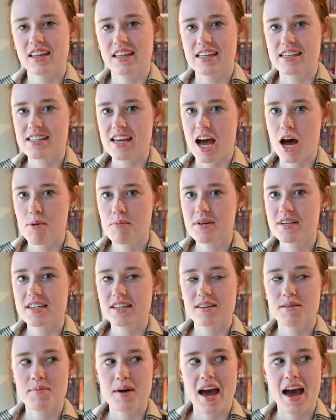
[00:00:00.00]
that's happened
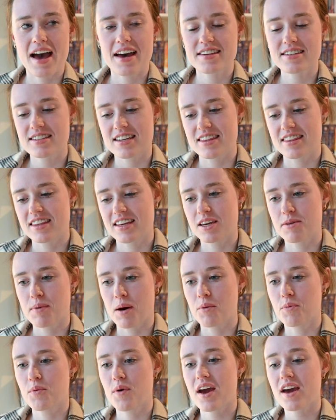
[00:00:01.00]
in the past and think
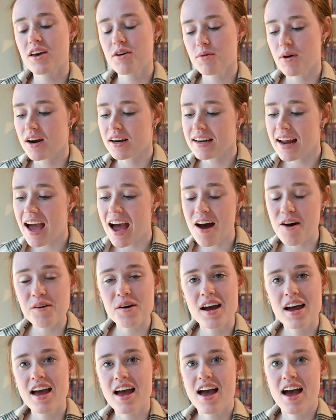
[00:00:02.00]
about where you are now
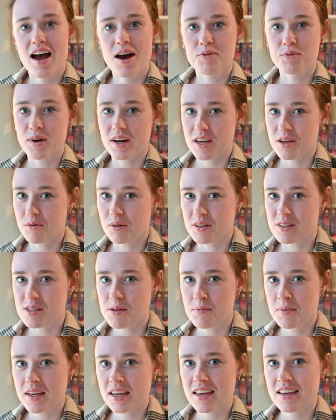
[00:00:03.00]
and where you want to
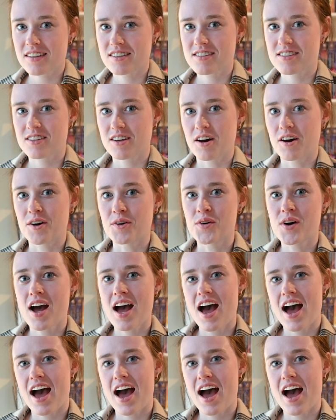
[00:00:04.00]
be. So